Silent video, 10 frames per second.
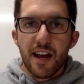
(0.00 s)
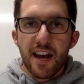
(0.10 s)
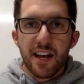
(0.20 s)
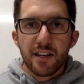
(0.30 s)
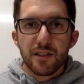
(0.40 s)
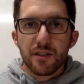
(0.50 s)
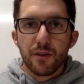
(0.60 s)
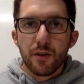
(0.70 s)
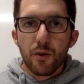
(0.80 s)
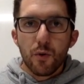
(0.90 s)
and,
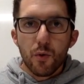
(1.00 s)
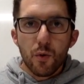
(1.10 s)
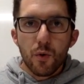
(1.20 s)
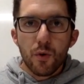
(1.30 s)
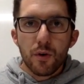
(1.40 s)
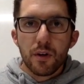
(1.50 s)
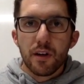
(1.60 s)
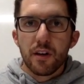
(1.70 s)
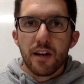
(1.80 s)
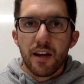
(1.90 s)
or,
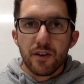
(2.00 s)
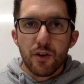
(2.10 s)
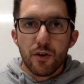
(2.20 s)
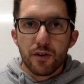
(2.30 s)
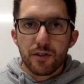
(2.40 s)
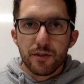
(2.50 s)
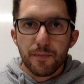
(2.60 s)
and not.